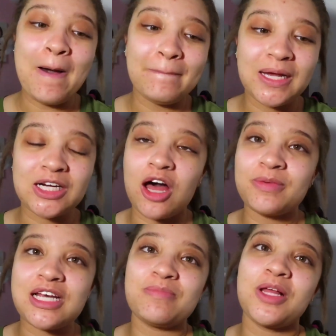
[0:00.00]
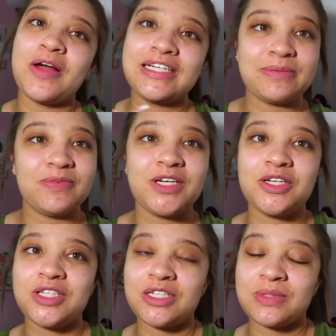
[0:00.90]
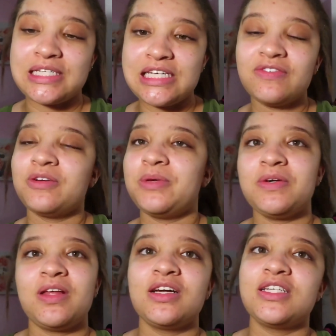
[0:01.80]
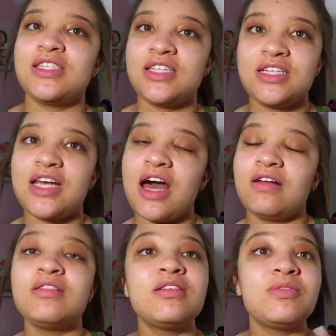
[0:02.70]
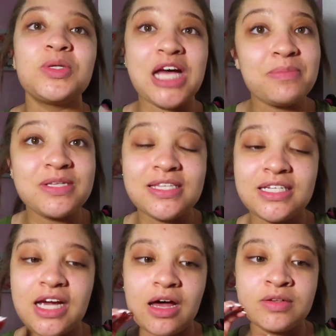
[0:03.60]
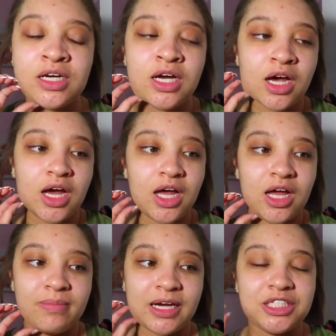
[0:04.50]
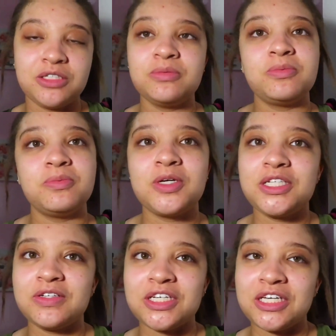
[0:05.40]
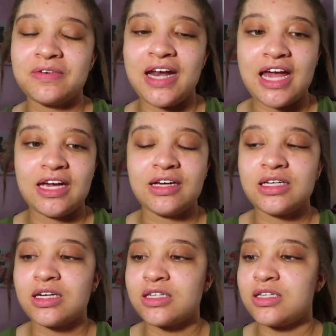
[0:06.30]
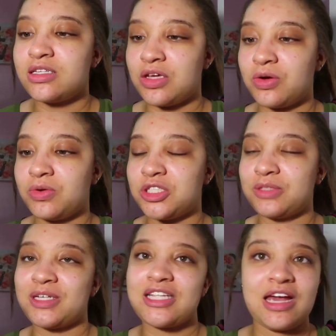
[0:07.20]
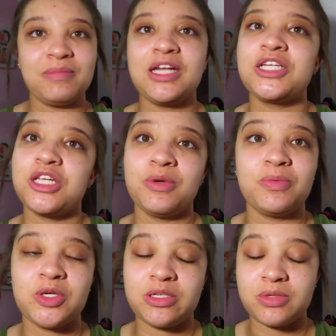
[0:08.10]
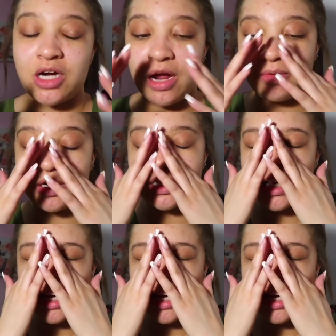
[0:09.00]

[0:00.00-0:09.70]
But comment down below any type of videos you guys want to see from me, whether it's sit down, what types of sit down. I do want to do a Q&A soon just because I am getting so many more subscribers.